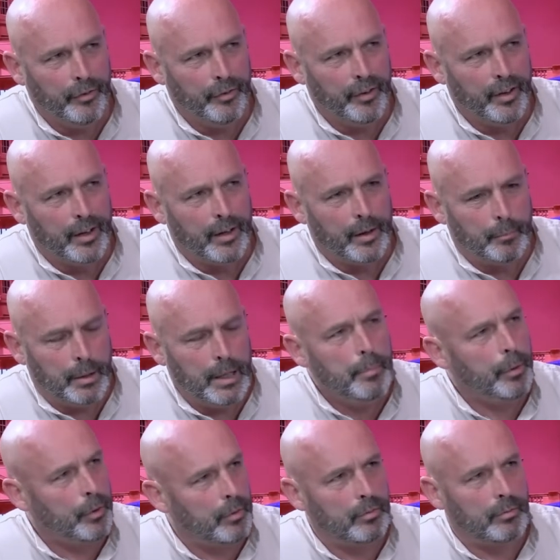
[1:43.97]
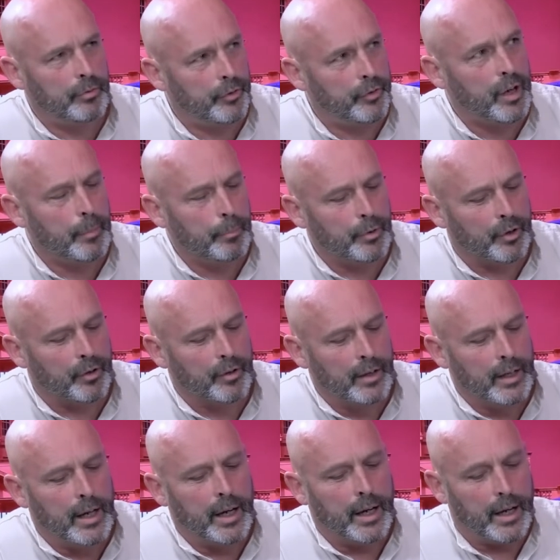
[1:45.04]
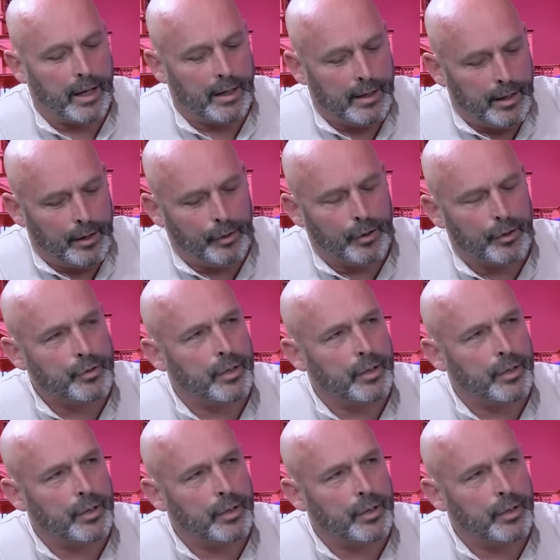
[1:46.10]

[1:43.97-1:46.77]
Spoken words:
And now they're trying again because it's so important.